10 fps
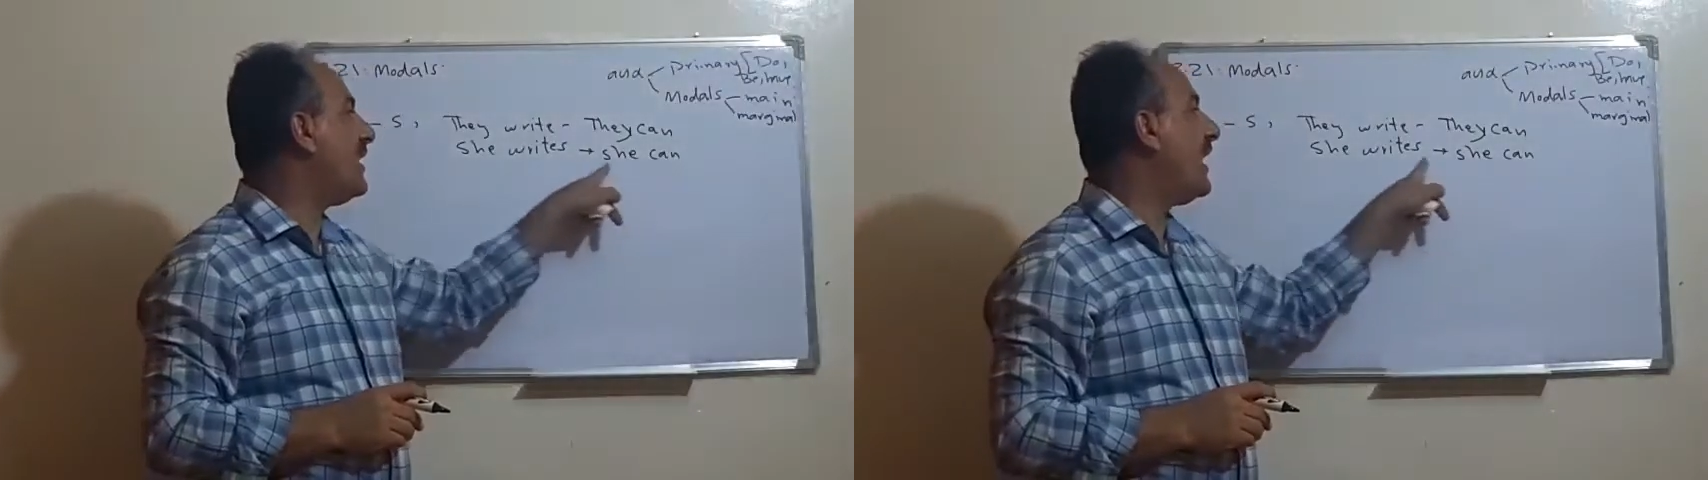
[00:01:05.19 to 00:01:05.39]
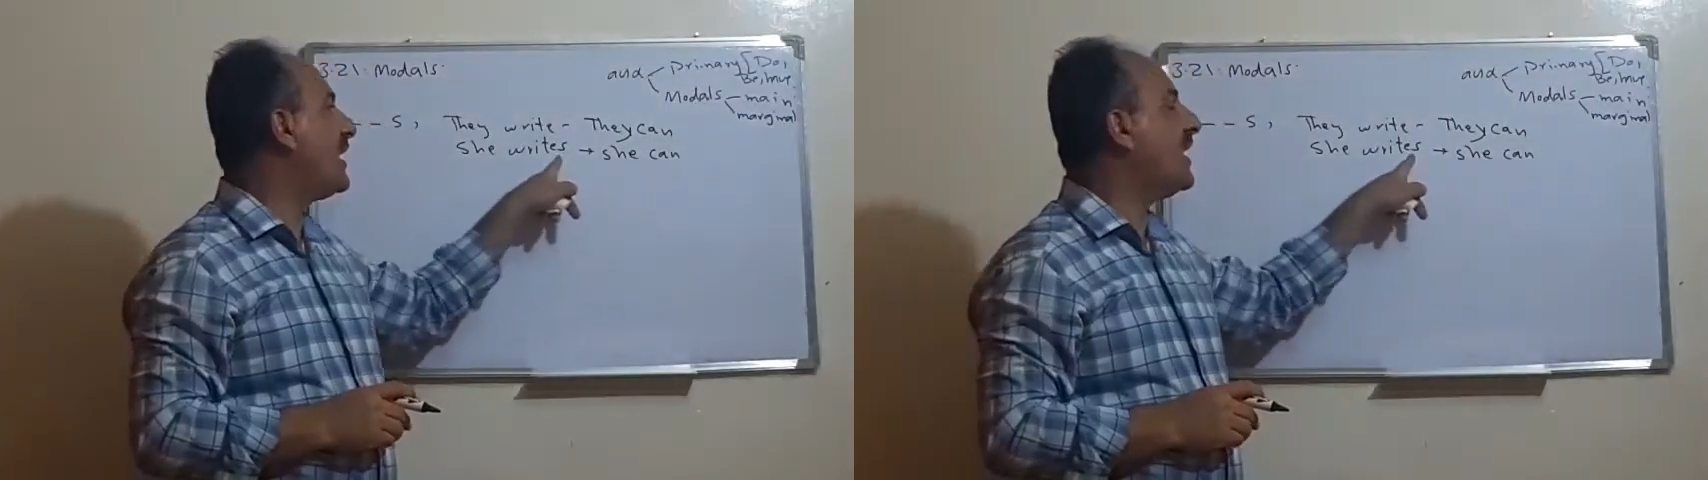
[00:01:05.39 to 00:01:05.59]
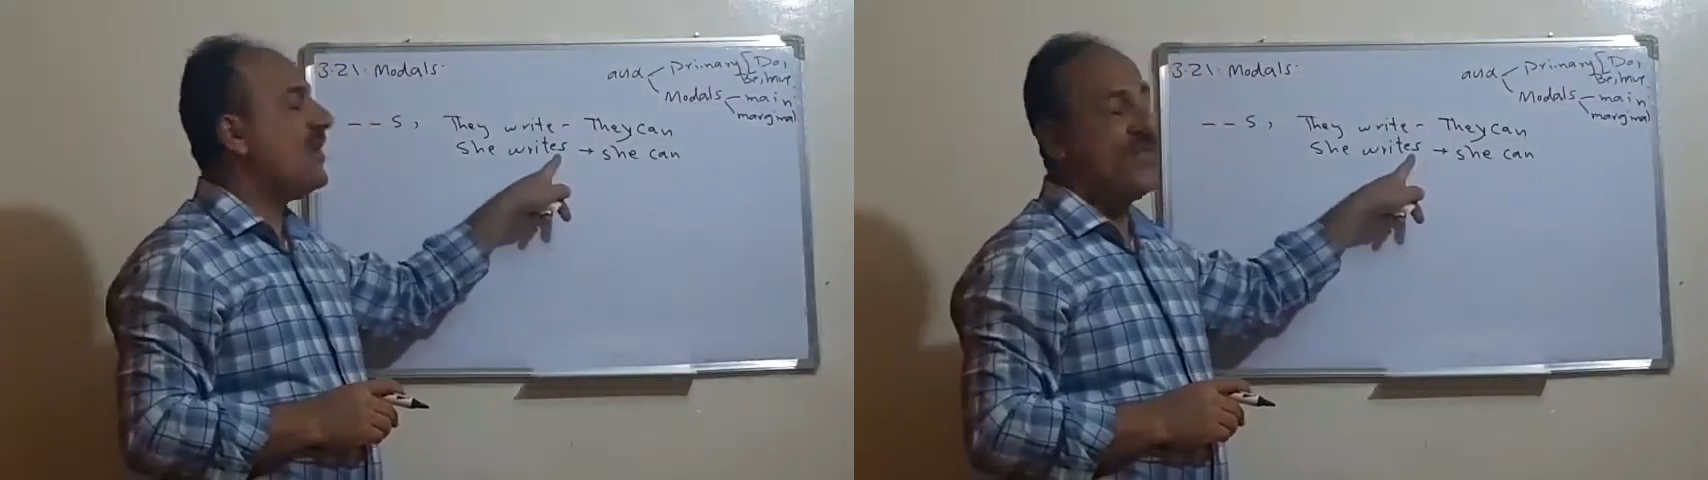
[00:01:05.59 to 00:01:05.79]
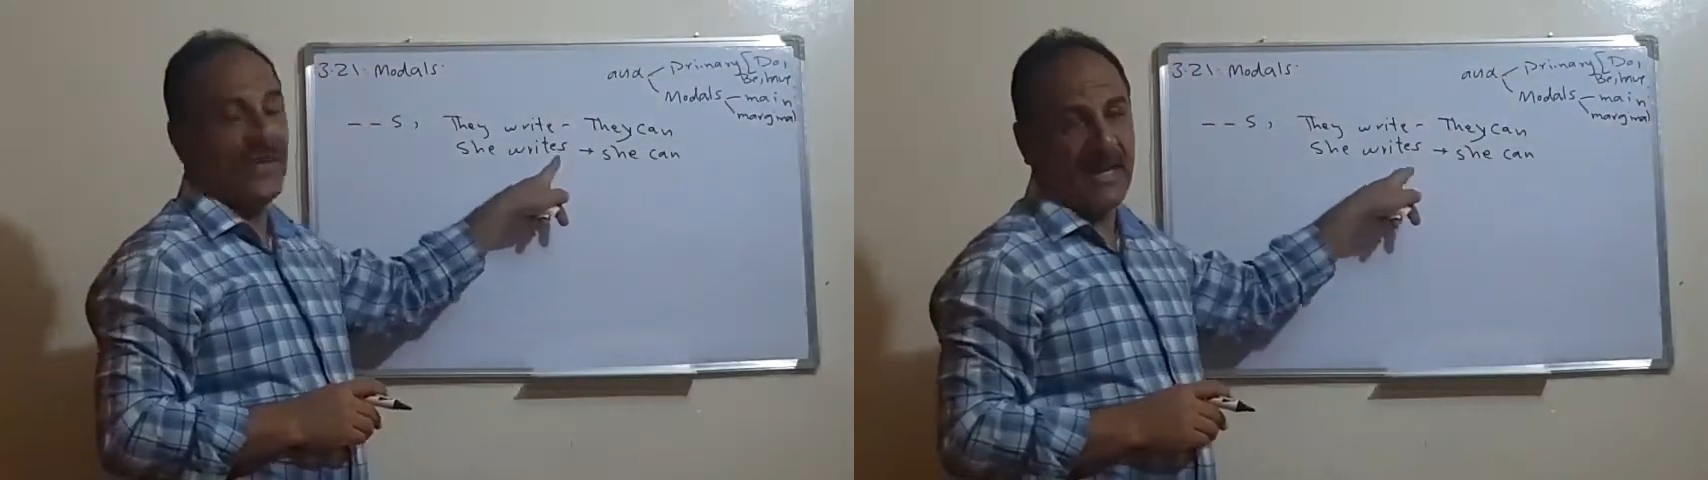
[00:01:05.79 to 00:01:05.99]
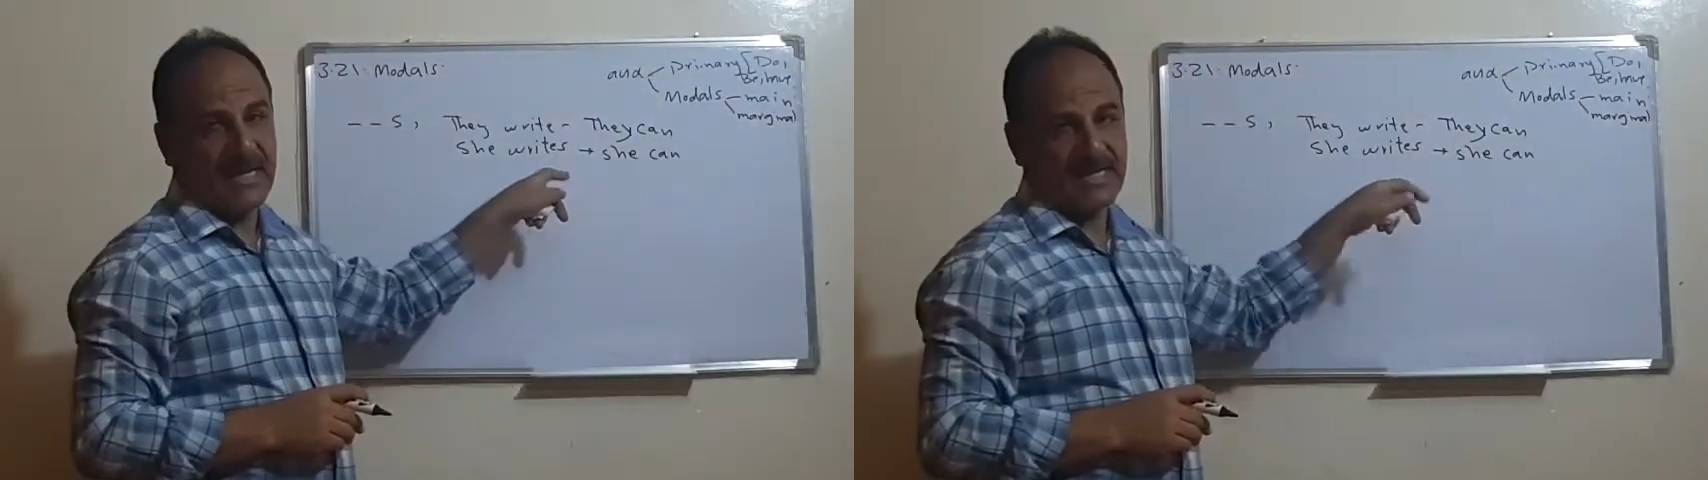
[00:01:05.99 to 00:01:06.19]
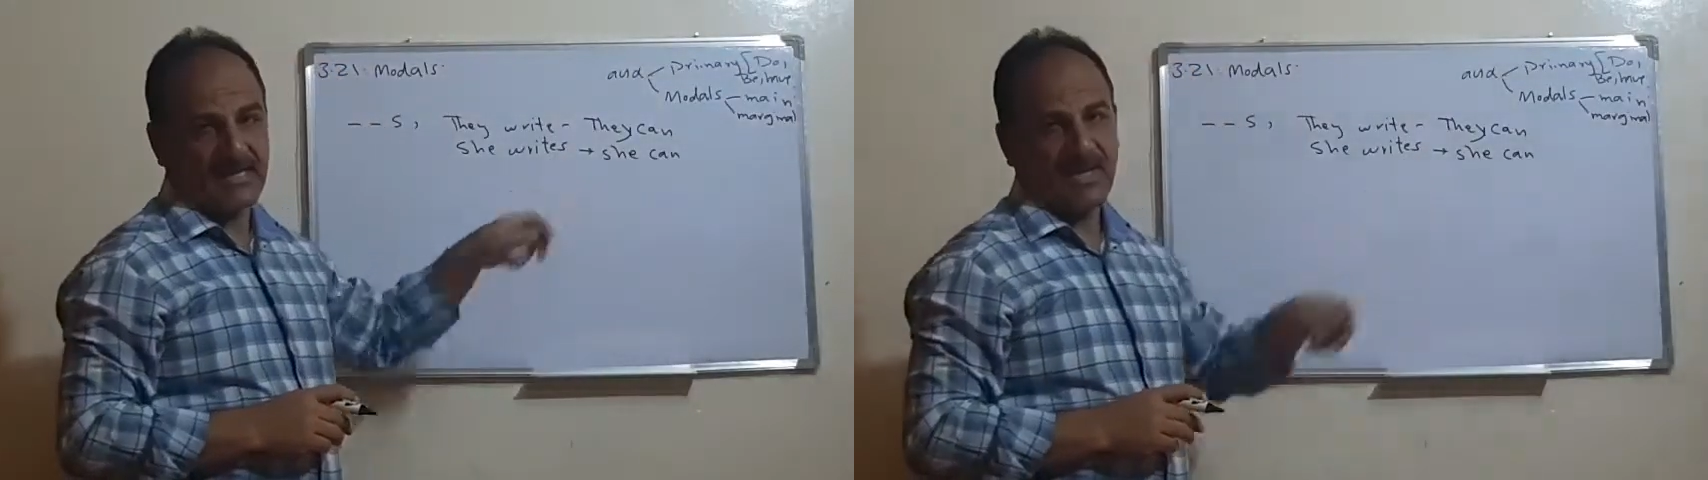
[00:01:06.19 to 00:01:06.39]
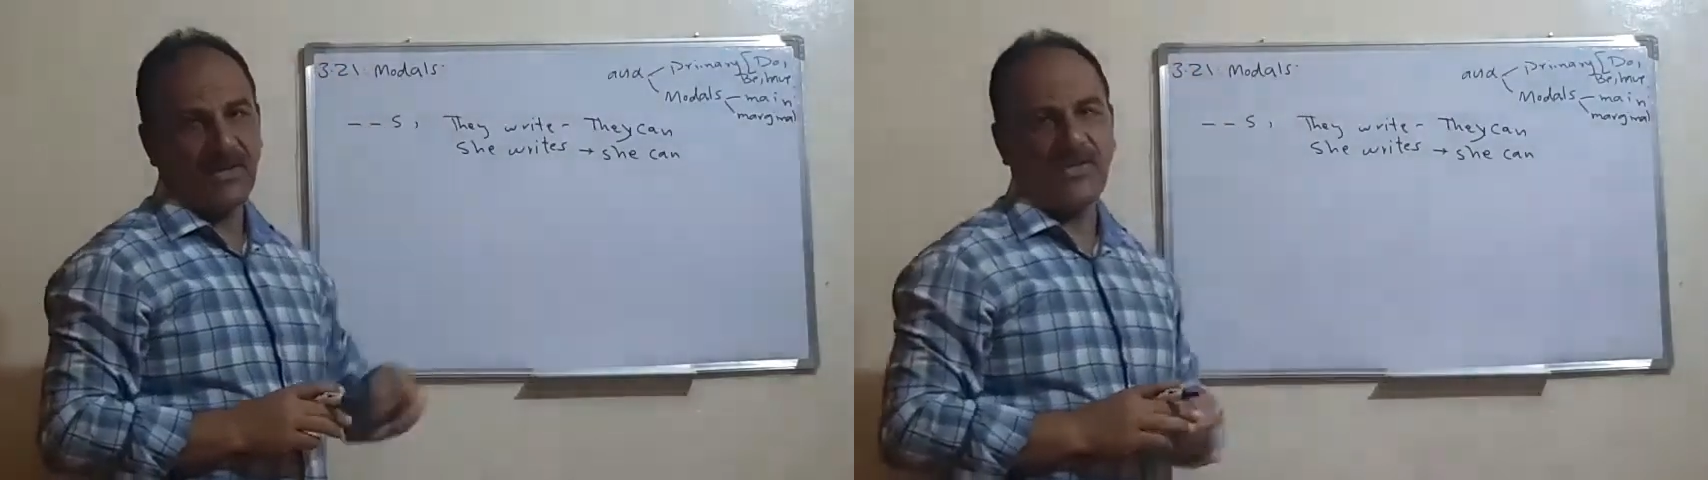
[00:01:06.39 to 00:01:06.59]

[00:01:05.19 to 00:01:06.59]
take the S